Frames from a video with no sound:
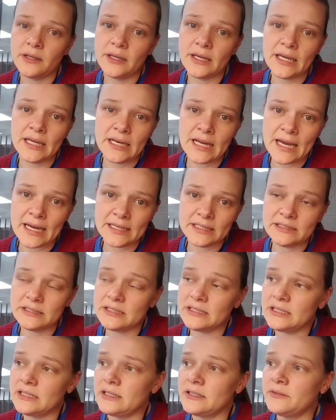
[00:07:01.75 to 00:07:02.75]
an
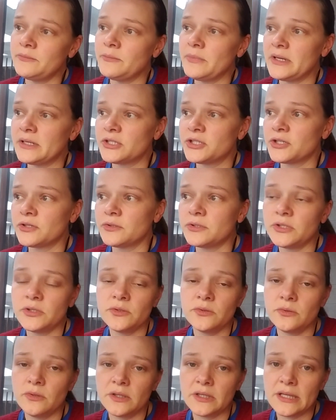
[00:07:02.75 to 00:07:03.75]
ID, make sure
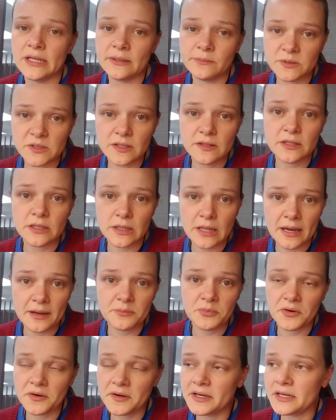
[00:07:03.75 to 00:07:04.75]
to get up to the
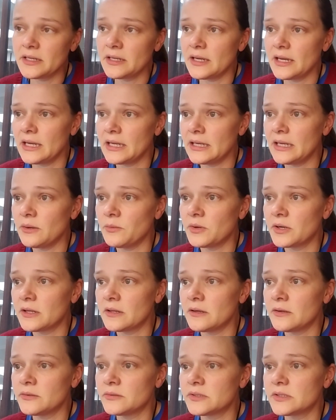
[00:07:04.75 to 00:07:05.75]
library and get one of
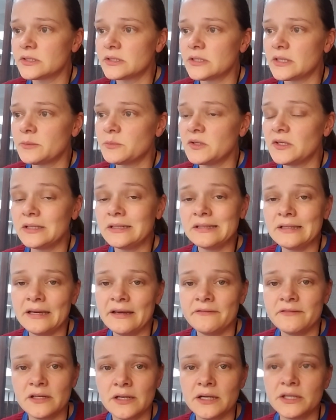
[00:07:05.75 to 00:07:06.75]
those. You need to
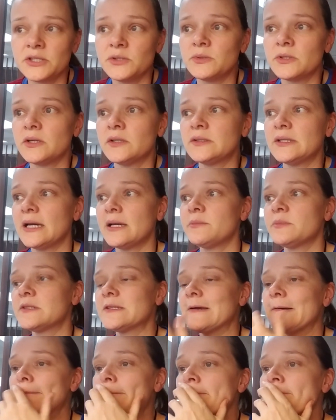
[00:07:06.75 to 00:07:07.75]
have it on you at all times.
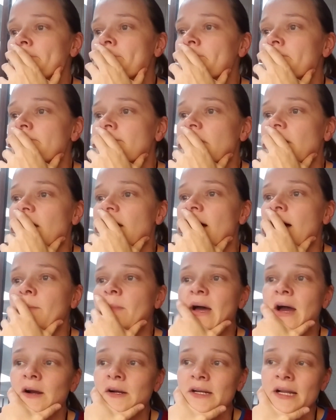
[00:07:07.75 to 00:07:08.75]

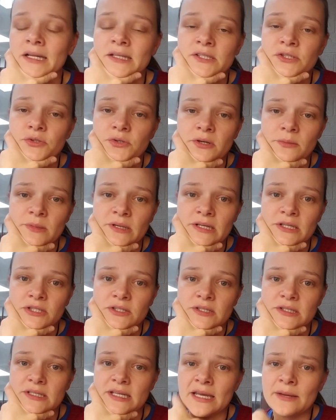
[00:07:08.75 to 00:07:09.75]
Our non-discrimination
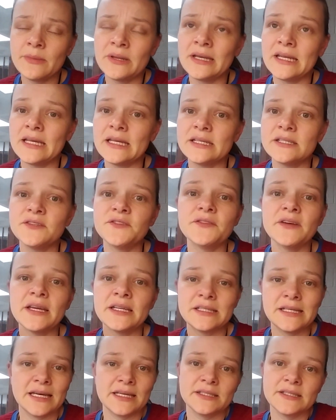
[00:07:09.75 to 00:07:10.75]
statement is
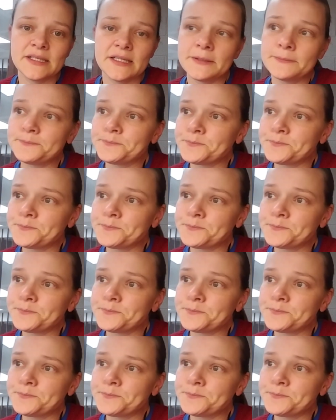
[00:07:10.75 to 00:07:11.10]
fantastic.